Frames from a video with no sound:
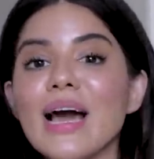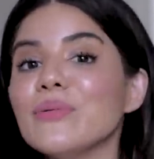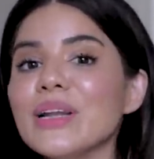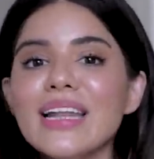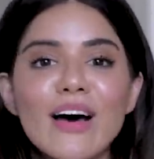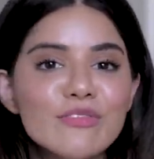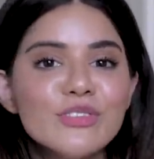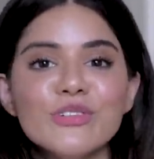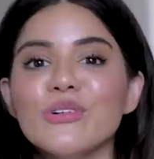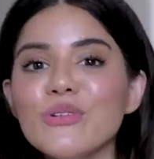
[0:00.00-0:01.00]
I would love
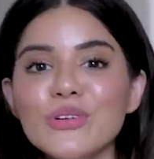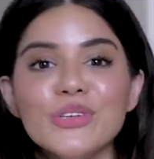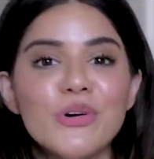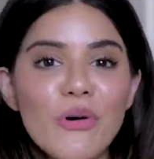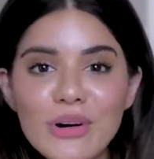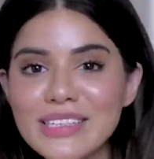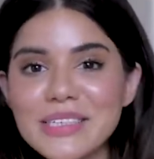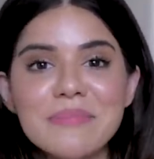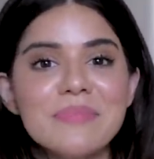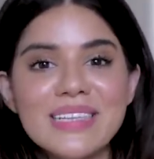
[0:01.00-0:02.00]
to know your
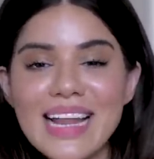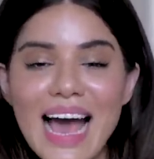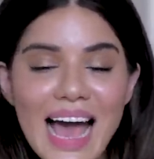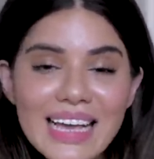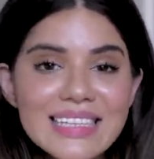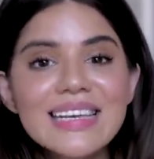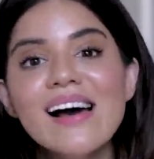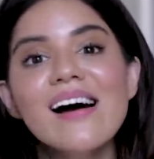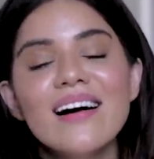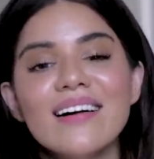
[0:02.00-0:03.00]
tips and hacks.
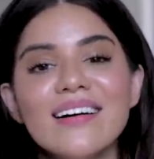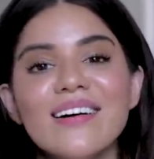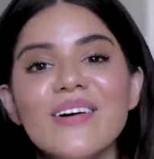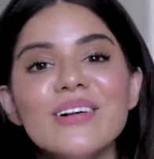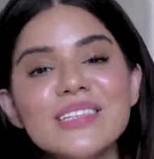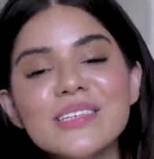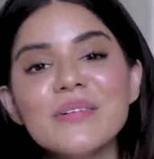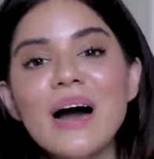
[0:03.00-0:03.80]
Also,